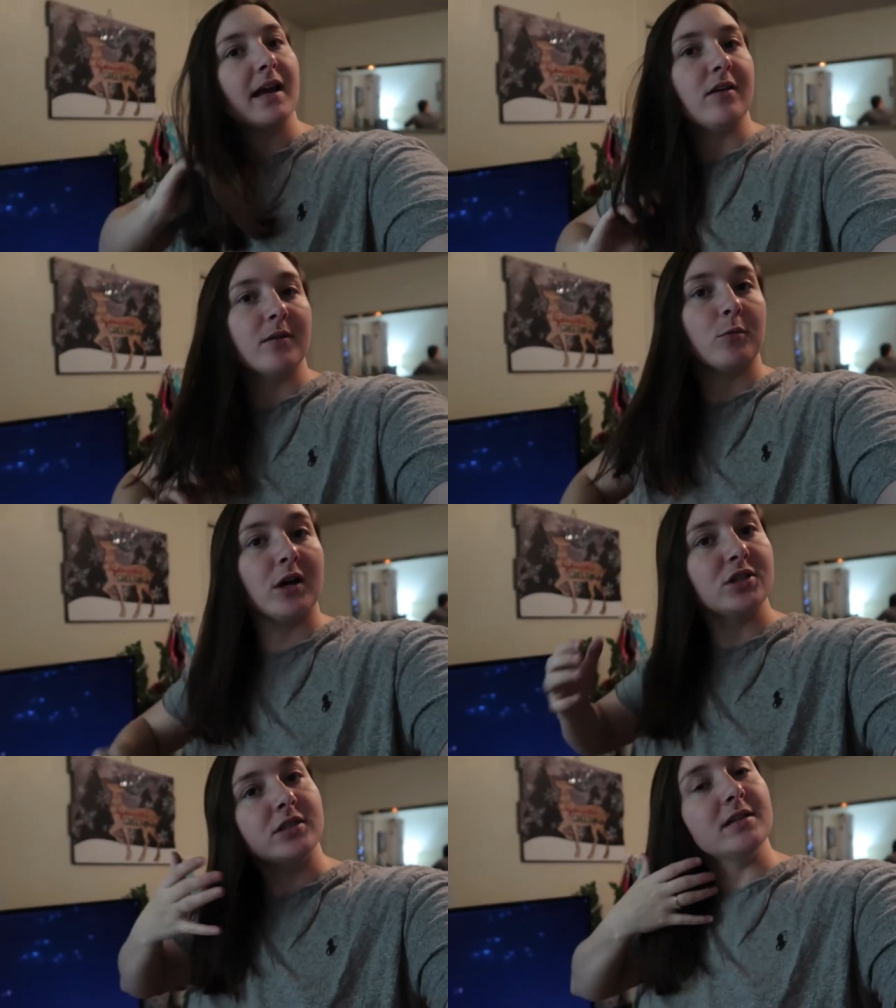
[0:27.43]
hair. I
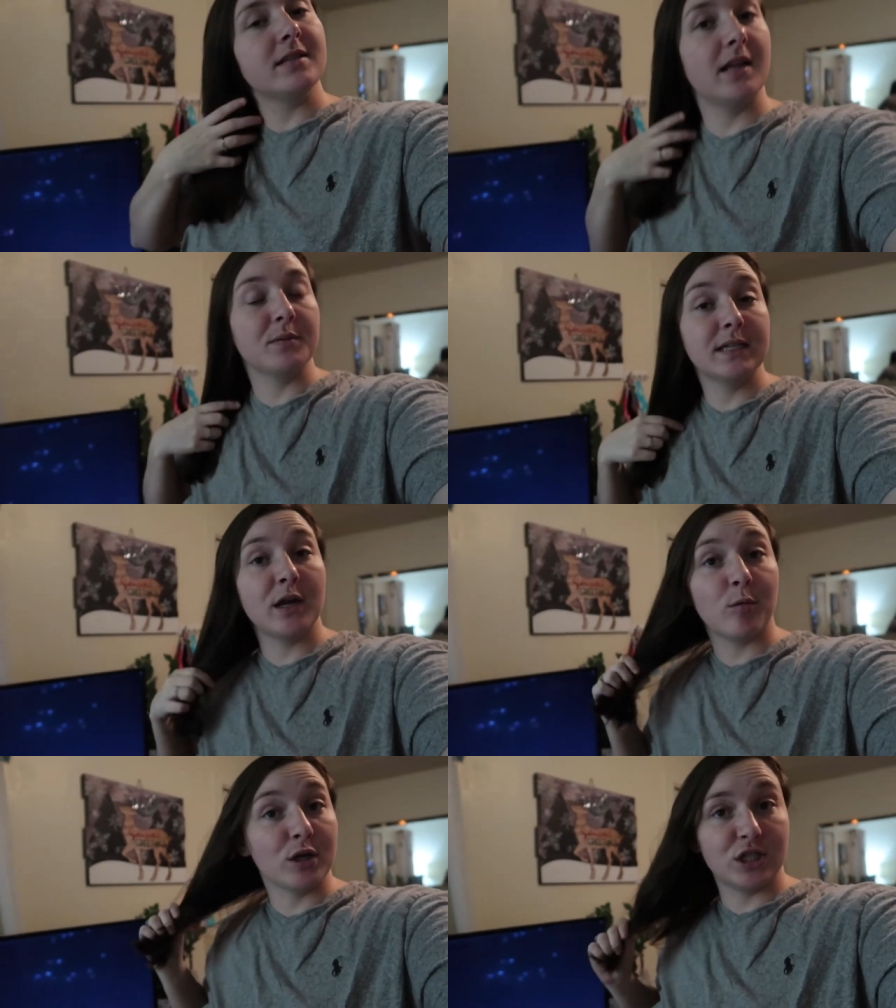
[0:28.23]
washed it. Today was hair
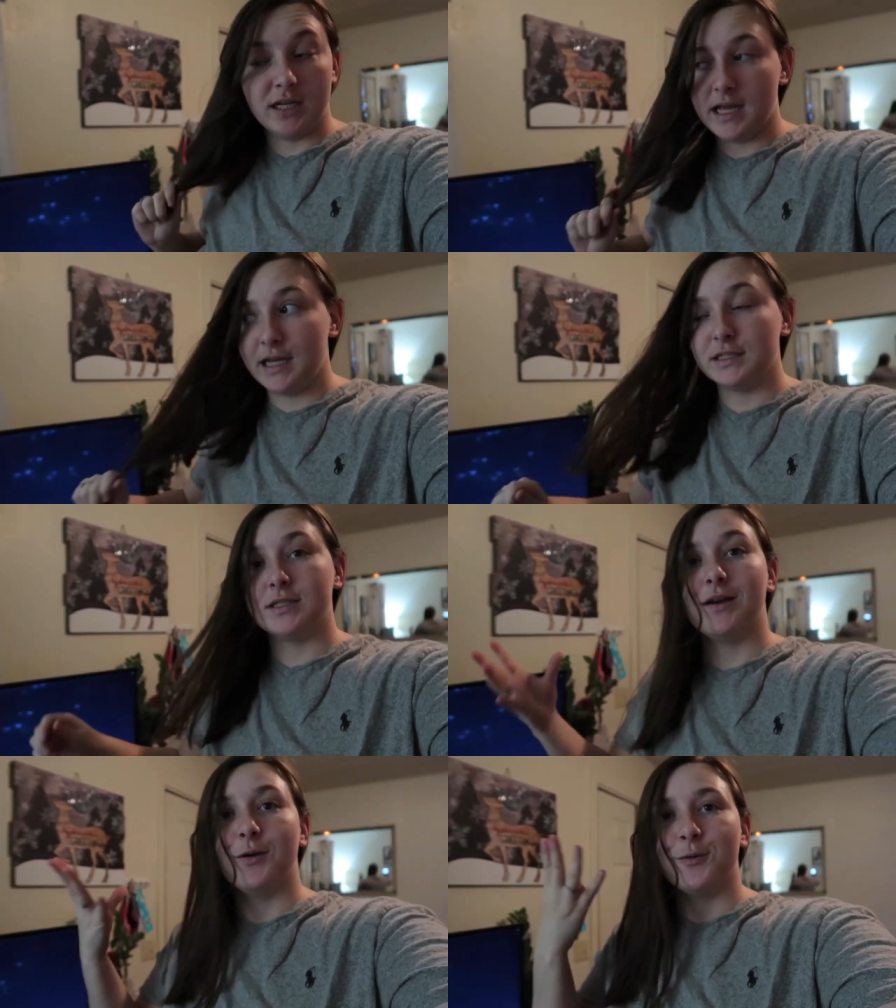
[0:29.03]
washing day,
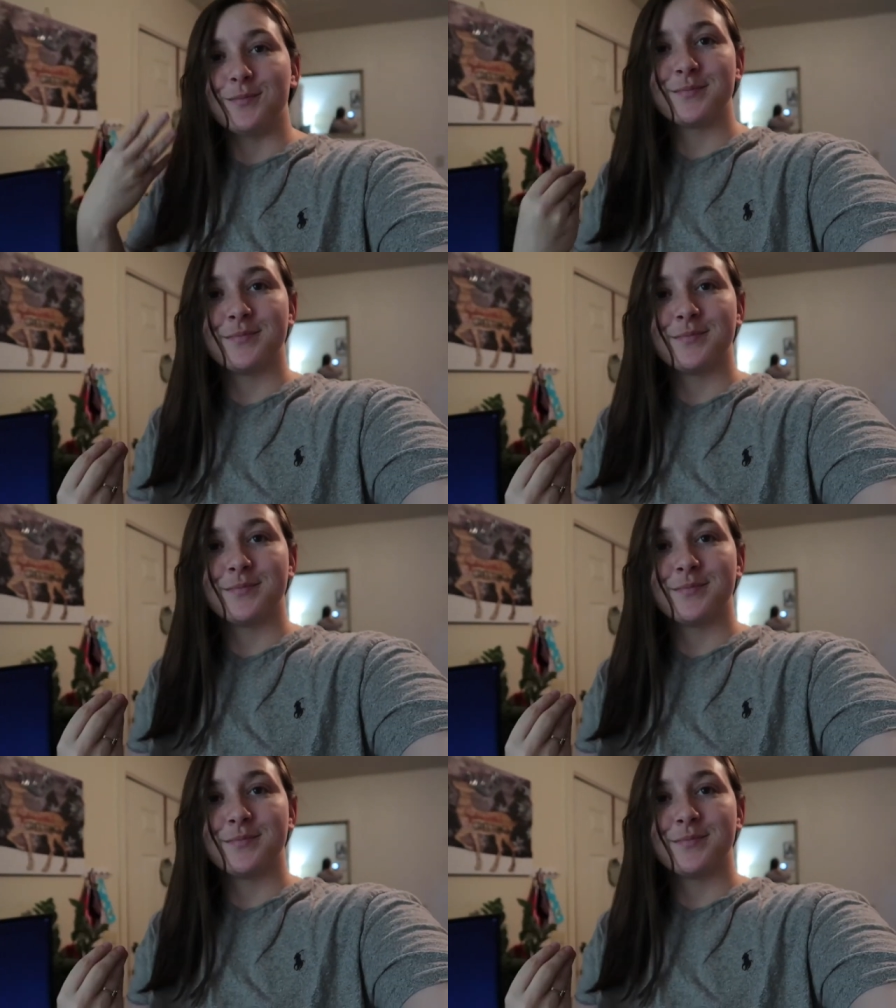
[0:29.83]
so